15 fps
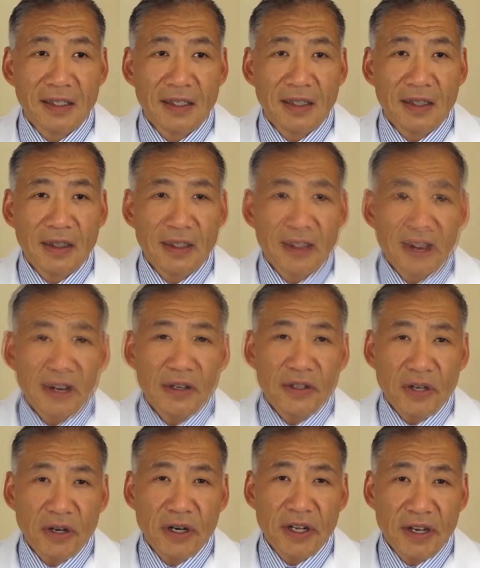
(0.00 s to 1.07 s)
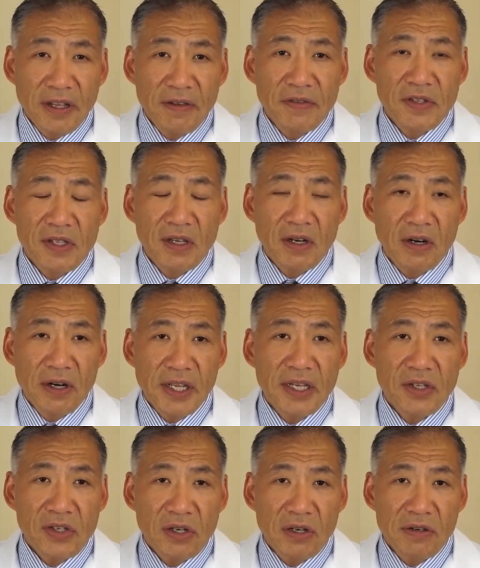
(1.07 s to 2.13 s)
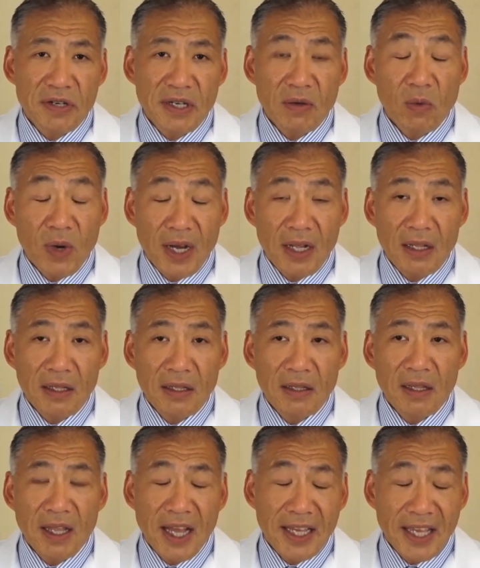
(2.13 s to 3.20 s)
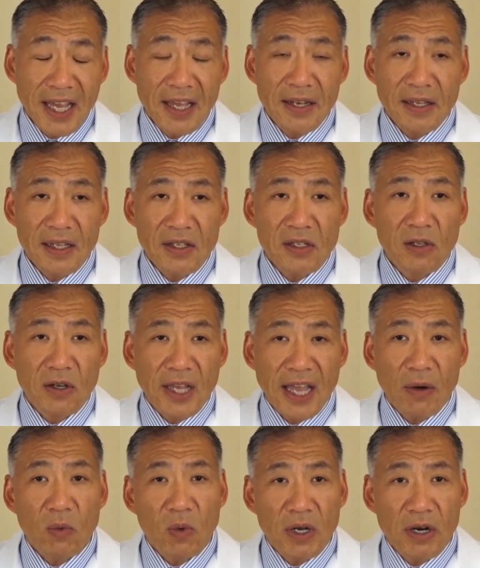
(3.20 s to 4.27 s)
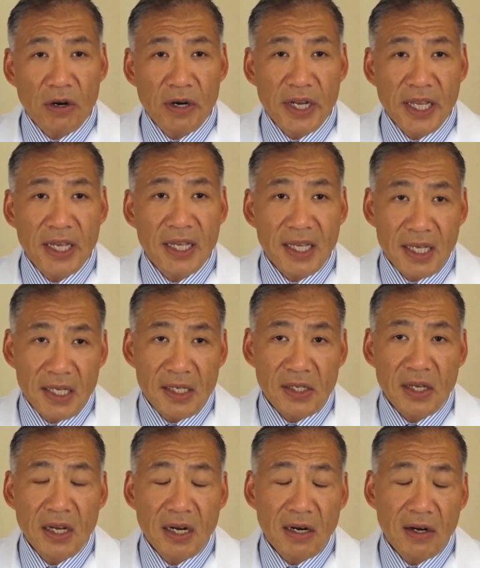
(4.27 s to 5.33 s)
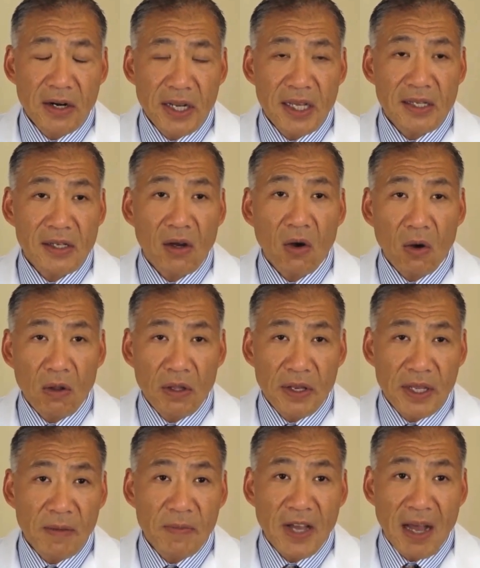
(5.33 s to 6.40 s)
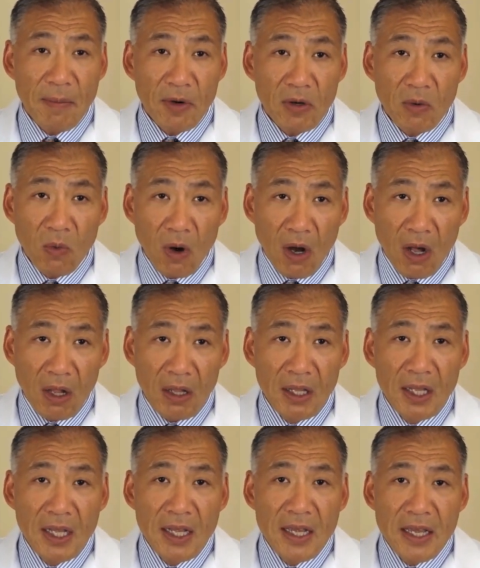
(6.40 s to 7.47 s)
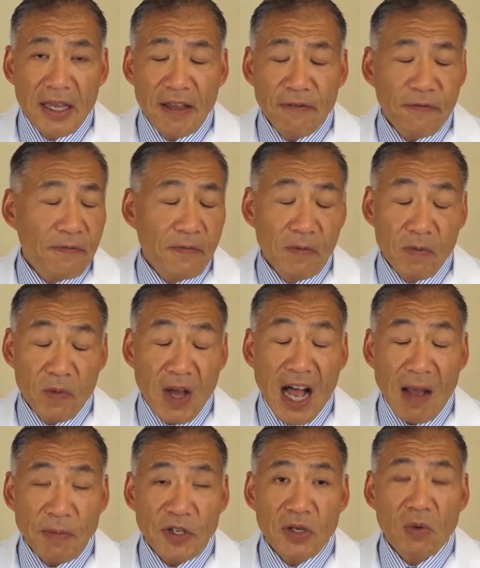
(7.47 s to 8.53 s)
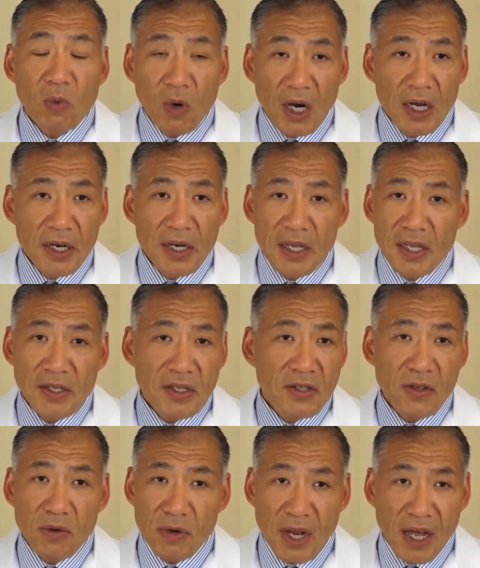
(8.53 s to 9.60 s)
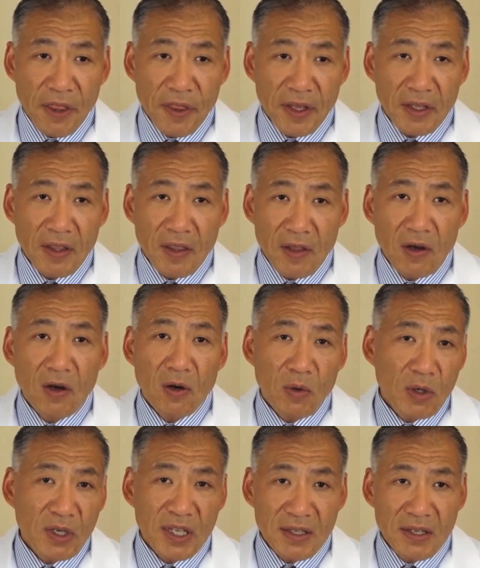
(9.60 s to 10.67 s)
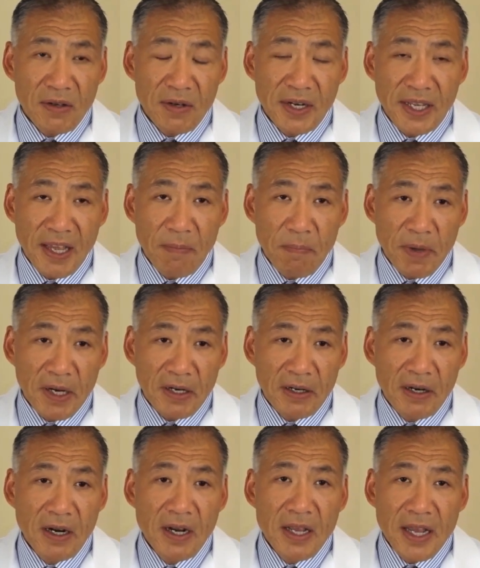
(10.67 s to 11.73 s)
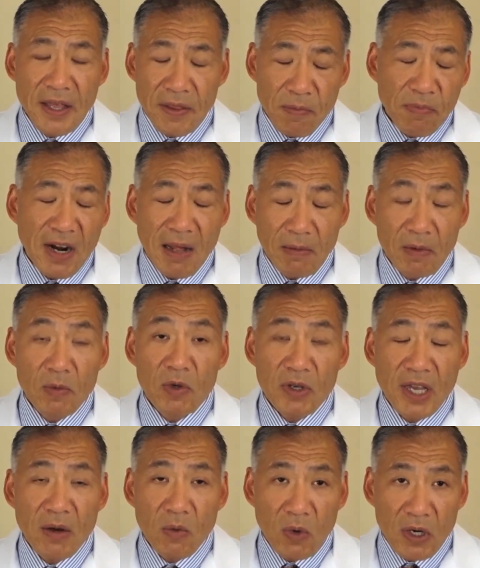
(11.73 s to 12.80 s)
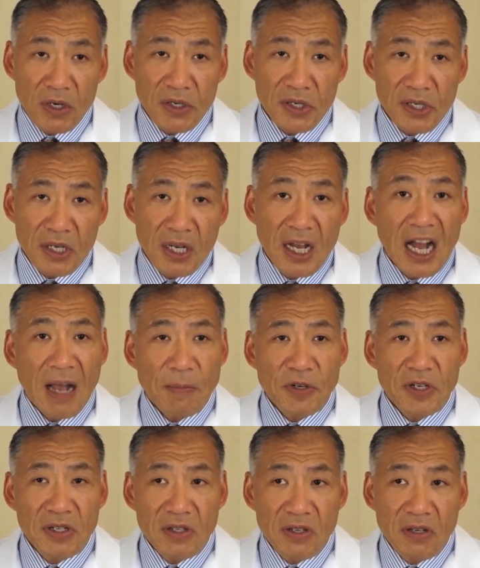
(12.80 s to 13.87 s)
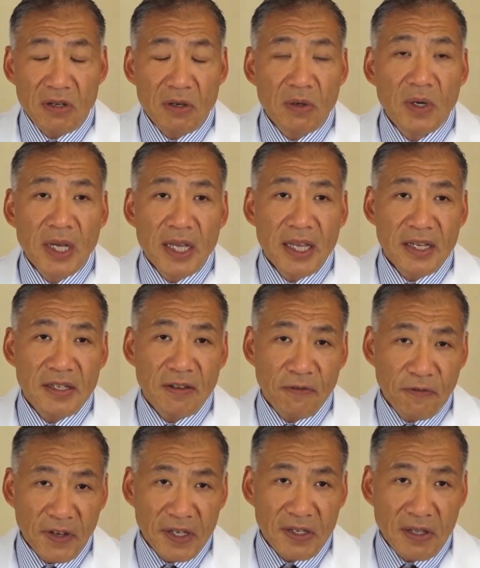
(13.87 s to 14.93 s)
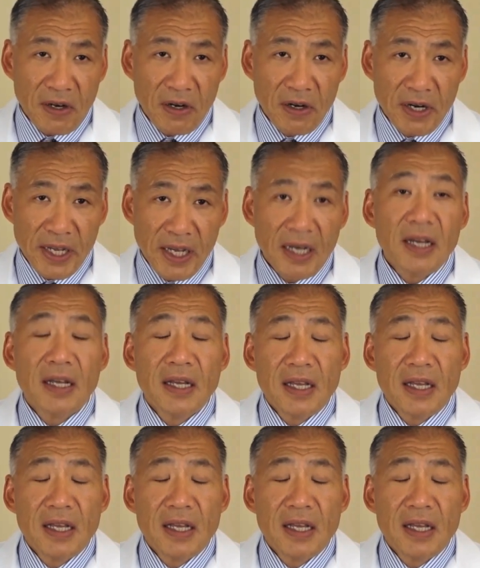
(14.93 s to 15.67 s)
What are the alternatives to hernia surgery? Well, again, let's look at what hernia is. A hernia is a hole in the abdominal wall. If option one is to do nothing, the hole will continue to get bigger and the problem will get worse. Option two is to fix the hernia.